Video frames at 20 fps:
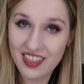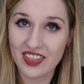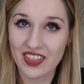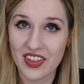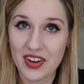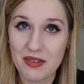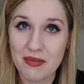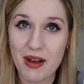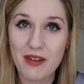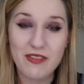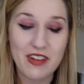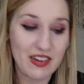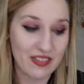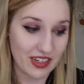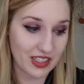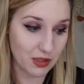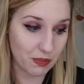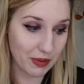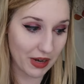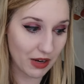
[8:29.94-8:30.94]
They're my
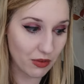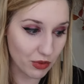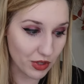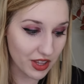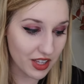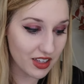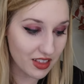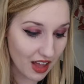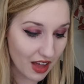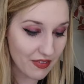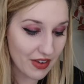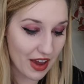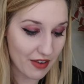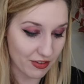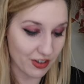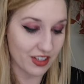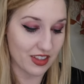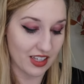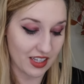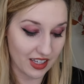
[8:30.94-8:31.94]
favorites, but I really love
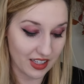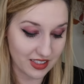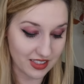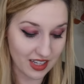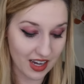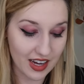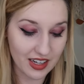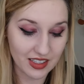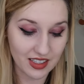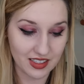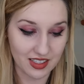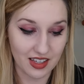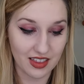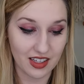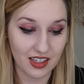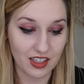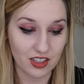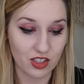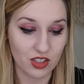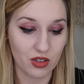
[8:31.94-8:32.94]
everything inside because I
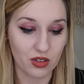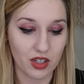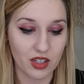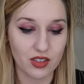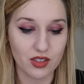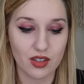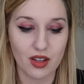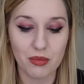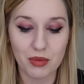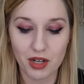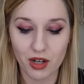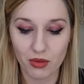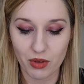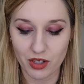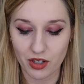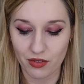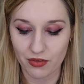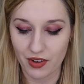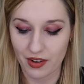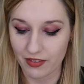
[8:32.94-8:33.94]
think it's so good. So let me know
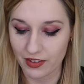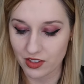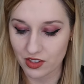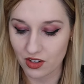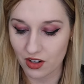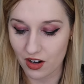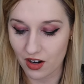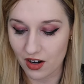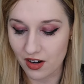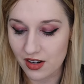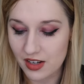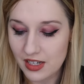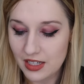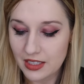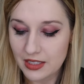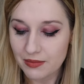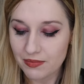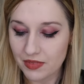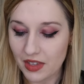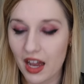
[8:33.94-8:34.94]
what your favorites are.
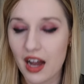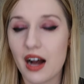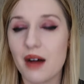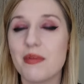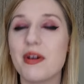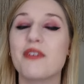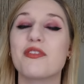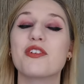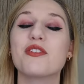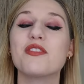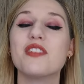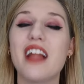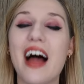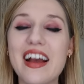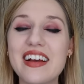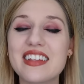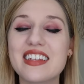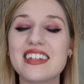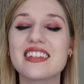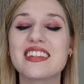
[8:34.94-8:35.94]
Um, if you
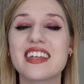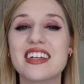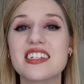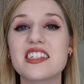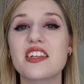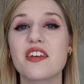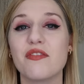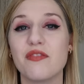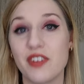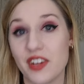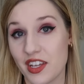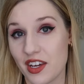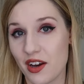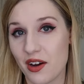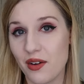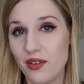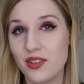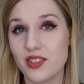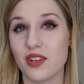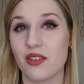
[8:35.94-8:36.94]
liked this
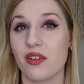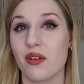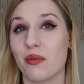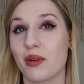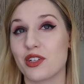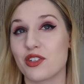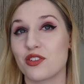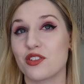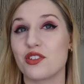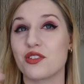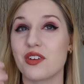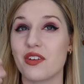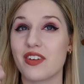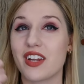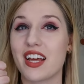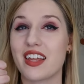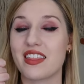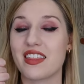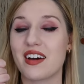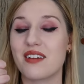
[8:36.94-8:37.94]
video, definitely make sure to give
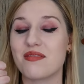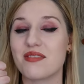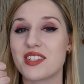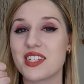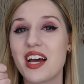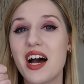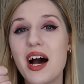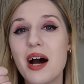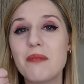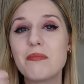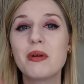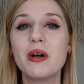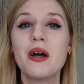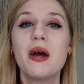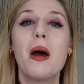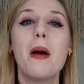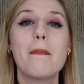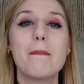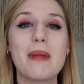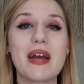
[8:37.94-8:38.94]
it a thumbs up.
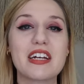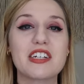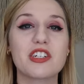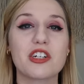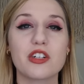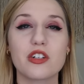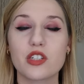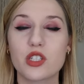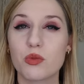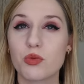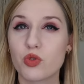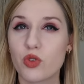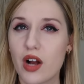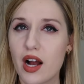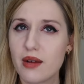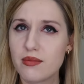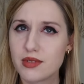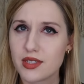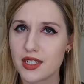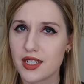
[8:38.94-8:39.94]
Make sure you're
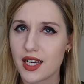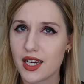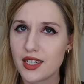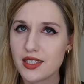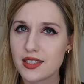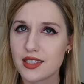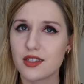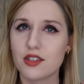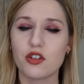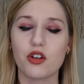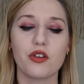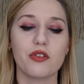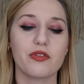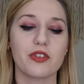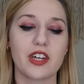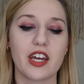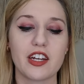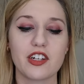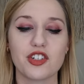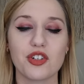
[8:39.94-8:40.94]
subscribed and hit the
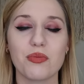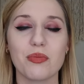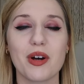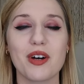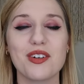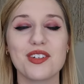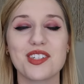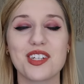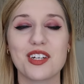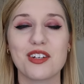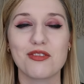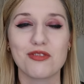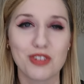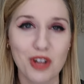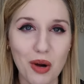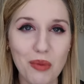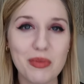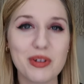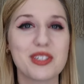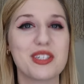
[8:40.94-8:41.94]
notification bell so that you
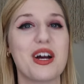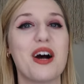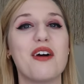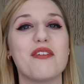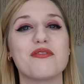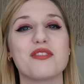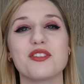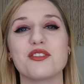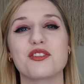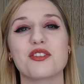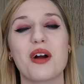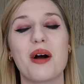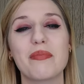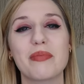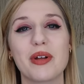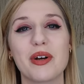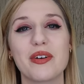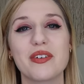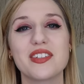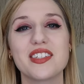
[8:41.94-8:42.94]
don't miss out on future
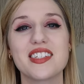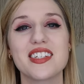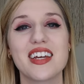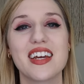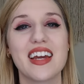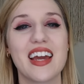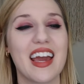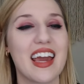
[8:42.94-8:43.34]
uploads.